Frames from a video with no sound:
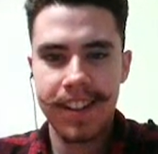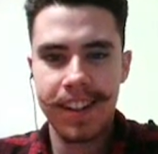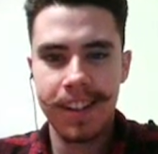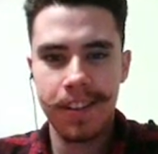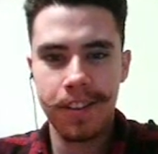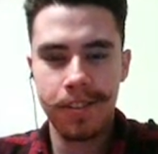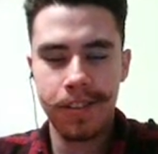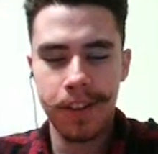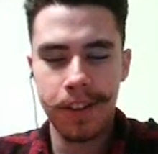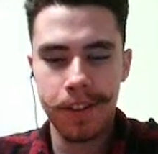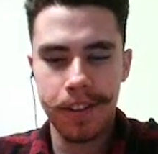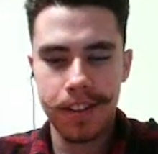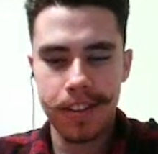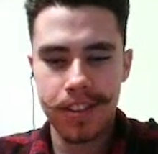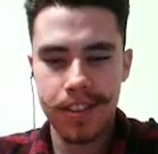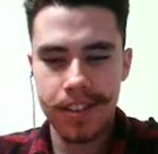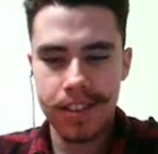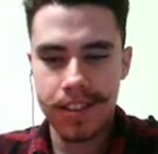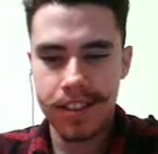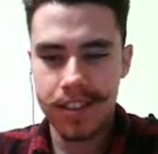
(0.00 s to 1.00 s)
Hello,
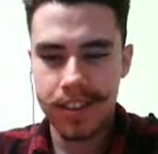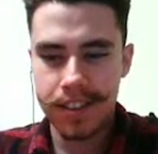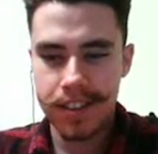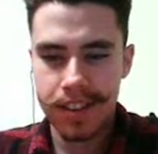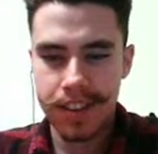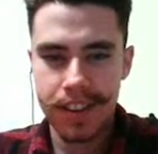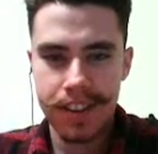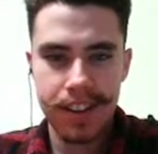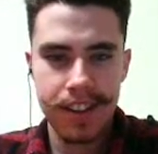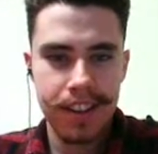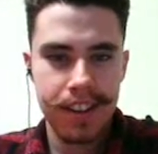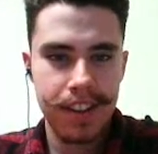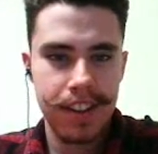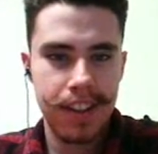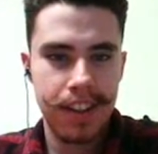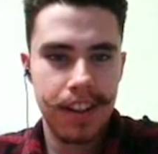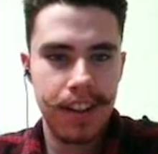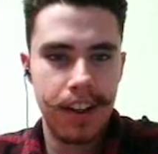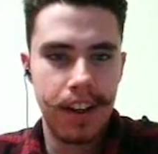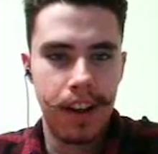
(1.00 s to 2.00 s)
folks.
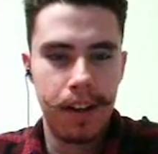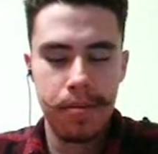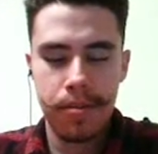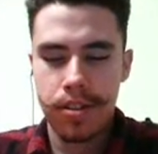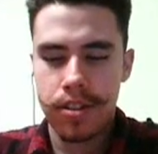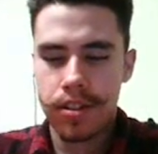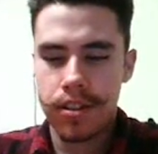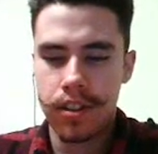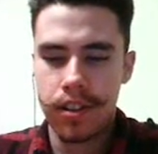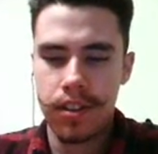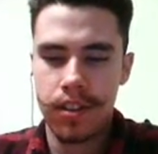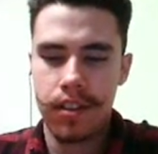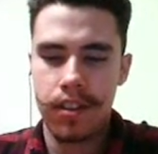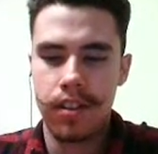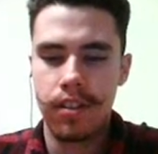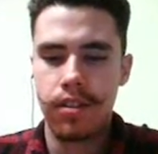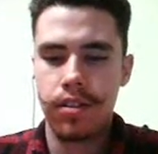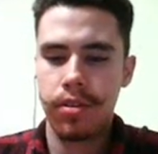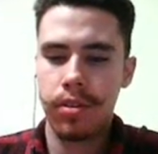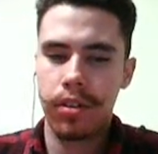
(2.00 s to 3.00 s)
I'm just
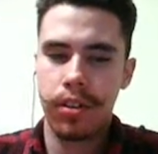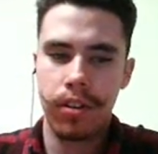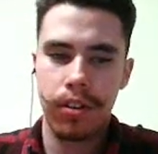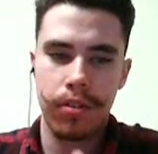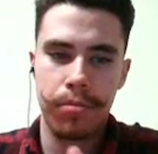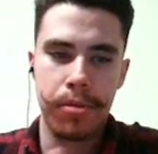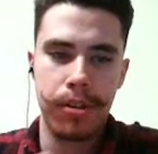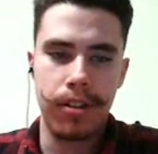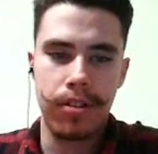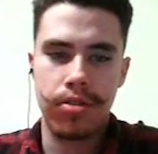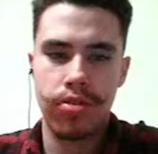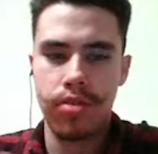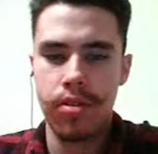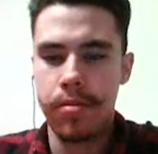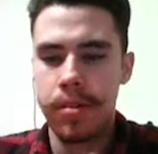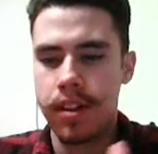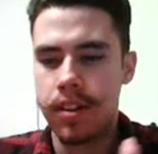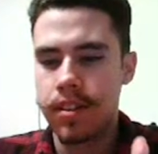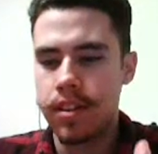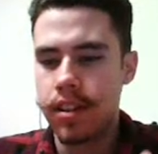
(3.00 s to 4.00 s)
gonna do a little bit of
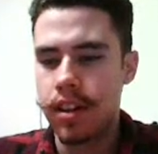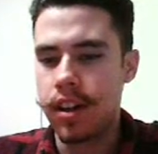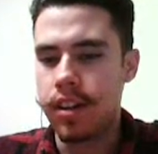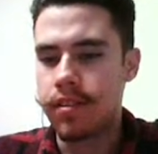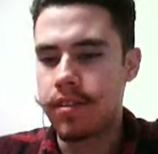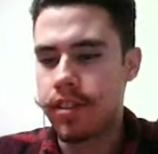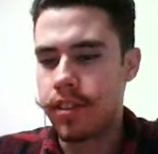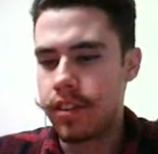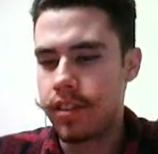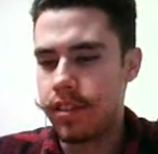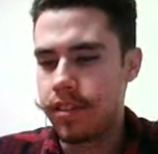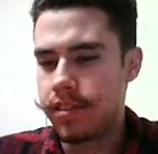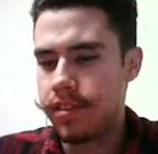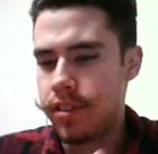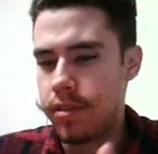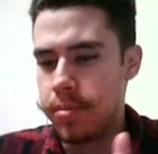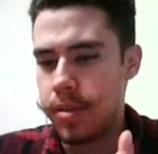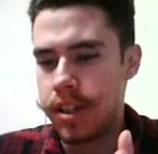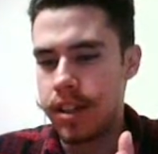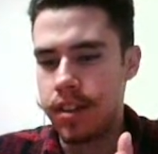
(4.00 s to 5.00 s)
streaming tonight for a
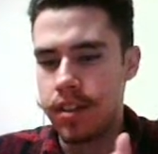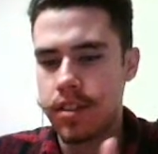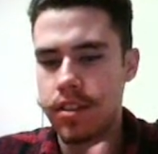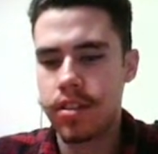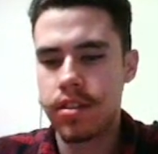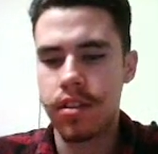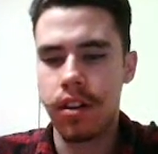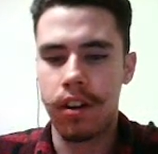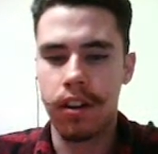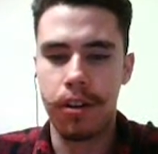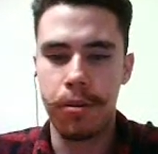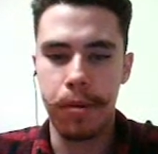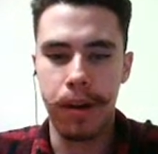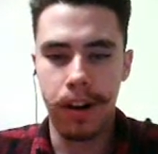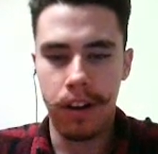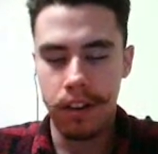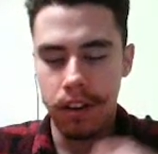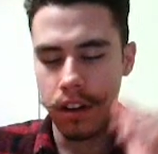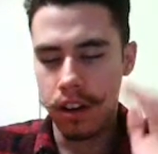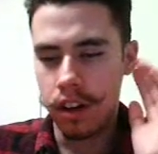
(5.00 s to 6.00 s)
few minutes, talk
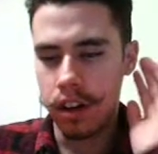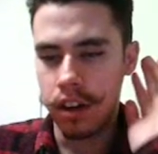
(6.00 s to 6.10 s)
about